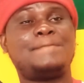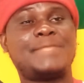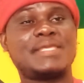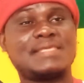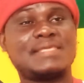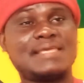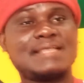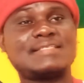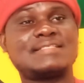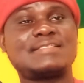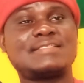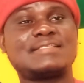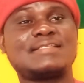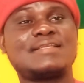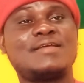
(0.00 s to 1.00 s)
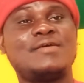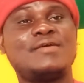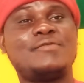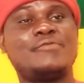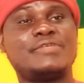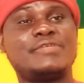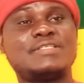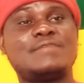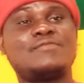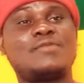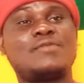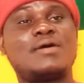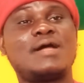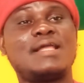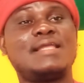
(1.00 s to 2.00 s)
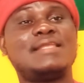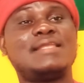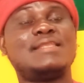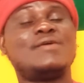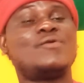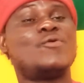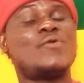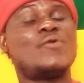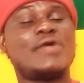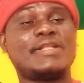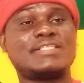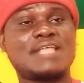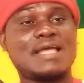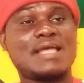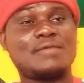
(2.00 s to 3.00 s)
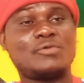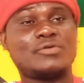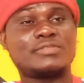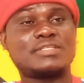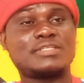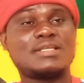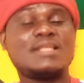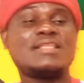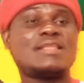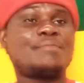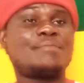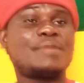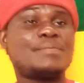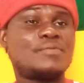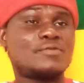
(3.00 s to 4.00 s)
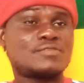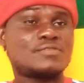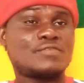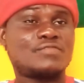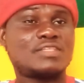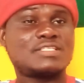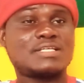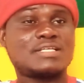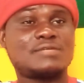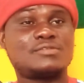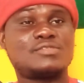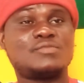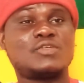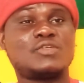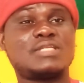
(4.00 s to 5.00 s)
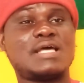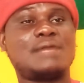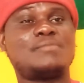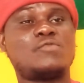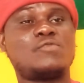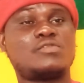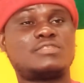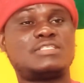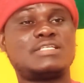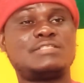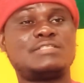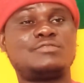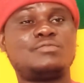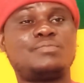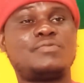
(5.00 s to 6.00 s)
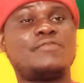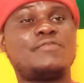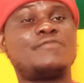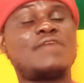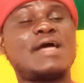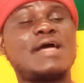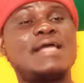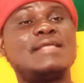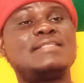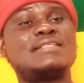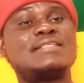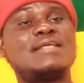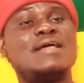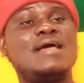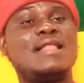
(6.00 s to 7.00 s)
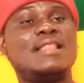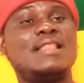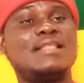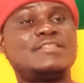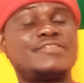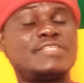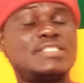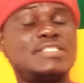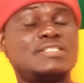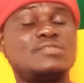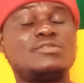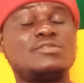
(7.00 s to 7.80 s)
biggest reservoir in the whole entire world. The purpose of this Akosomo Dam was just to provide electricity